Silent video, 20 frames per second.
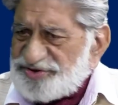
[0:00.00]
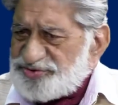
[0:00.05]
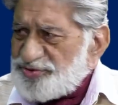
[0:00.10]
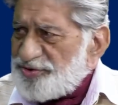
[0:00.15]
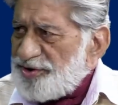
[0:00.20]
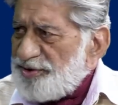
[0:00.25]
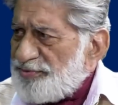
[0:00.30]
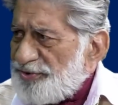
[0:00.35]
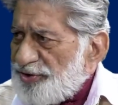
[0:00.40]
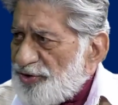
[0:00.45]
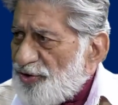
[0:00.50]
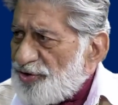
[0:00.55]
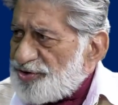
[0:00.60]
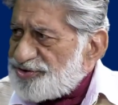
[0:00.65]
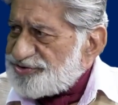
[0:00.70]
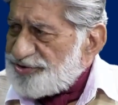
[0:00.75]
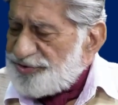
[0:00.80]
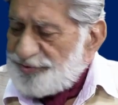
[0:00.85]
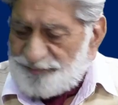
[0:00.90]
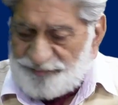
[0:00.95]
just to keep it
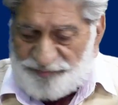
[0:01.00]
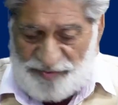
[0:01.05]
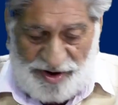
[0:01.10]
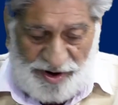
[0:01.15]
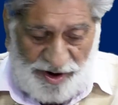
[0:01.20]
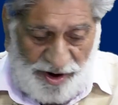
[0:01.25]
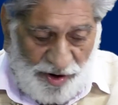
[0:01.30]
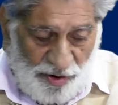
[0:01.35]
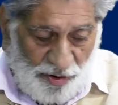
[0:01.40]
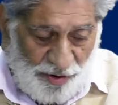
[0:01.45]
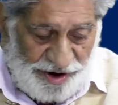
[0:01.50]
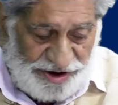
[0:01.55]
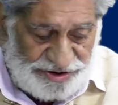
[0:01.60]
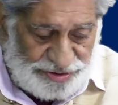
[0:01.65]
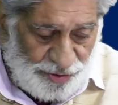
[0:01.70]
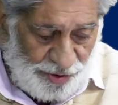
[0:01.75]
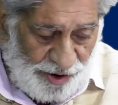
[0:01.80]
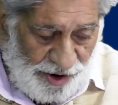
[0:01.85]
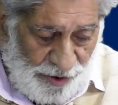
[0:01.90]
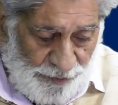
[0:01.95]
recorded. Okay,
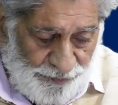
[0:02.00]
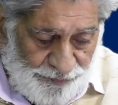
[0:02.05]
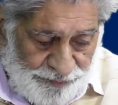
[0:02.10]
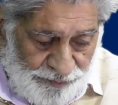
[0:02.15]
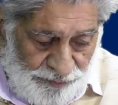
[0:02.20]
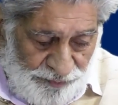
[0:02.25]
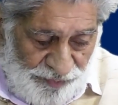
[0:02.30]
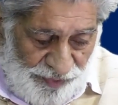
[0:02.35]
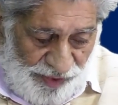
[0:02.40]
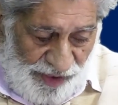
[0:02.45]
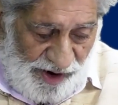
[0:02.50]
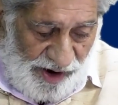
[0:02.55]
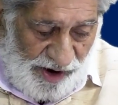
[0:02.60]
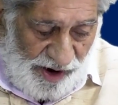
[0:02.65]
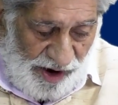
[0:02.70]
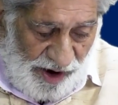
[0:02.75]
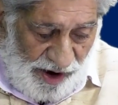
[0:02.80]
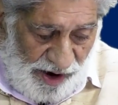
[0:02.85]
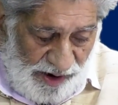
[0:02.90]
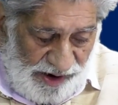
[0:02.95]
so now
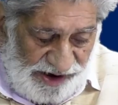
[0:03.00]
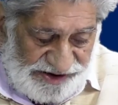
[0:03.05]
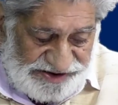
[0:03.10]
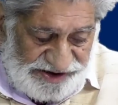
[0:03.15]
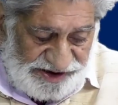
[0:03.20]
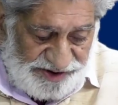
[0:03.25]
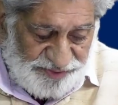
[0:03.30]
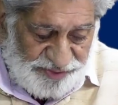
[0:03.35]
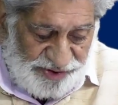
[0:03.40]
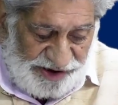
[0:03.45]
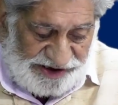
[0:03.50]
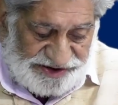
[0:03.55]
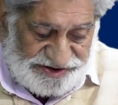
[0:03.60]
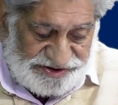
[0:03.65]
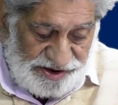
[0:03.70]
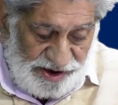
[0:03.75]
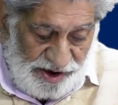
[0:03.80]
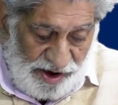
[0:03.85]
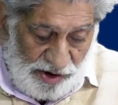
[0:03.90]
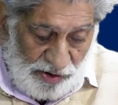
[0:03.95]
let's say
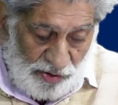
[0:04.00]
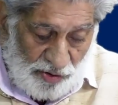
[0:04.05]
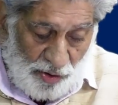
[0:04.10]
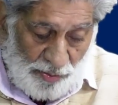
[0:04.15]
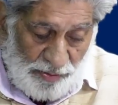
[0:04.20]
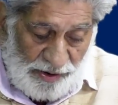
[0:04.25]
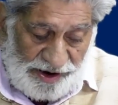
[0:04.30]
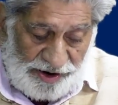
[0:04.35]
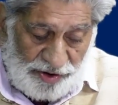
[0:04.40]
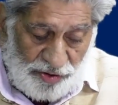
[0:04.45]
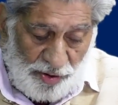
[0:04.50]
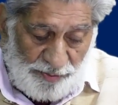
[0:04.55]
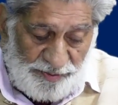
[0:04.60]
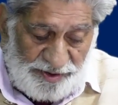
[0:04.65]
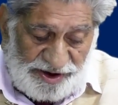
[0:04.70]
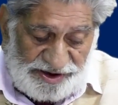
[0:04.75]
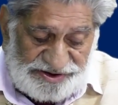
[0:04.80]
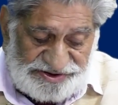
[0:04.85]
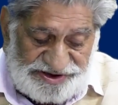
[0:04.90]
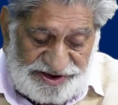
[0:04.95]
threats: global
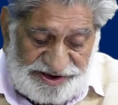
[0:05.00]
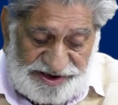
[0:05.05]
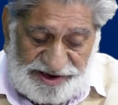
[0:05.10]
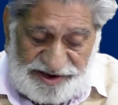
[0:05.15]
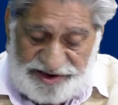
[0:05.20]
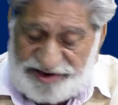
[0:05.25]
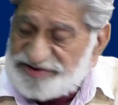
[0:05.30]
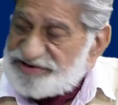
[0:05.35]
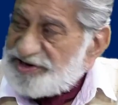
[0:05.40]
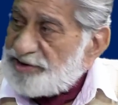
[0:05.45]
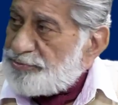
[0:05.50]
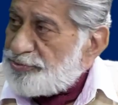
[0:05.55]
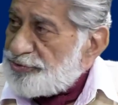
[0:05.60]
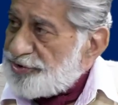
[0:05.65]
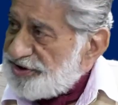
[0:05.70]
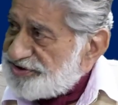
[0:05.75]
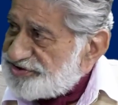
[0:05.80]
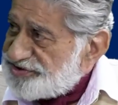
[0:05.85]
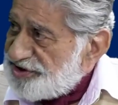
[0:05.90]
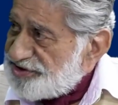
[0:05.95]
economic uncertainties and
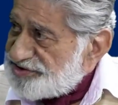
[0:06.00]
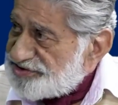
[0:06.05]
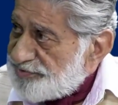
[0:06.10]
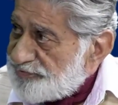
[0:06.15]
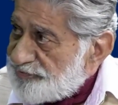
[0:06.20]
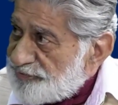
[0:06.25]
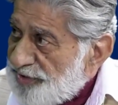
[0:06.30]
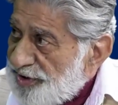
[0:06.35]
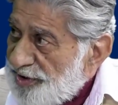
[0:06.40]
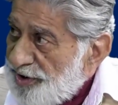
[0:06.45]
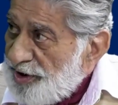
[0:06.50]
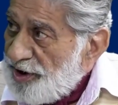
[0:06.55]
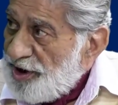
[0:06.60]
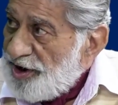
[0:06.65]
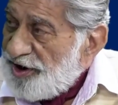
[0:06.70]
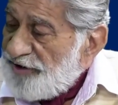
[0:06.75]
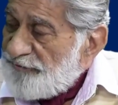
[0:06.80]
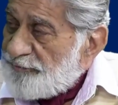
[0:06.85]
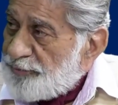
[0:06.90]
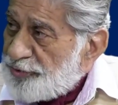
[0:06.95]
protectionism.
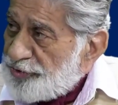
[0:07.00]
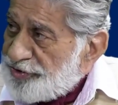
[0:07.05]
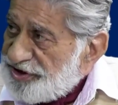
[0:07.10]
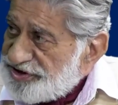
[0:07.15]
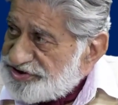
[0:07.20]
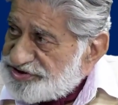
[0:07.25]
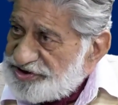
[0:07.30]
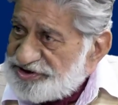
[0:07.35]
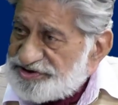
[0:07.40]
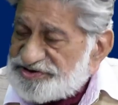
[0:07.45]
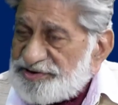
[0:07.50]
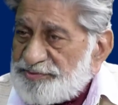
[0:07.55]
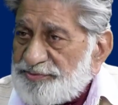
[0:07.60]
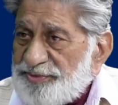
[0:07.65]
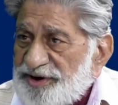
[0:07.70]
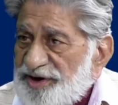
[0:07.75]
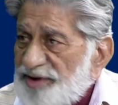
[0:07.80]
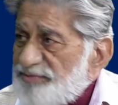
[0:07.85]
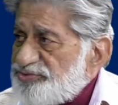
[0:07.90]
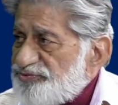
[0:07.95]
If protectionism
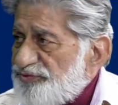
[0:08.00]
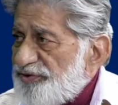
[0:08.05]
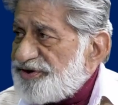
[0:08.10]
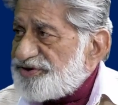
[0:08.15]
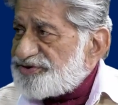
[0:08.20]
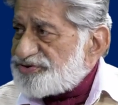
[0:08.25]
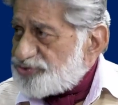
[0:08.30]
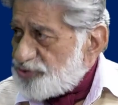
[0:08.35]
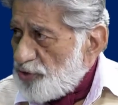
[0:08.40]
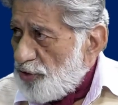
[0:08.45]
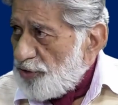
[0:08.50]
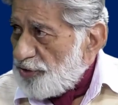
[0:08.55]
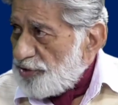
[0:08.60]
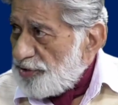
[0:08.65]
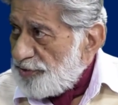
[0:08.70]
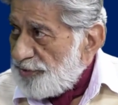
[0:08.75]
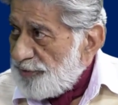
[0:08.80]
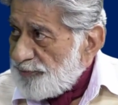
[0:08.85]
becomes very strong,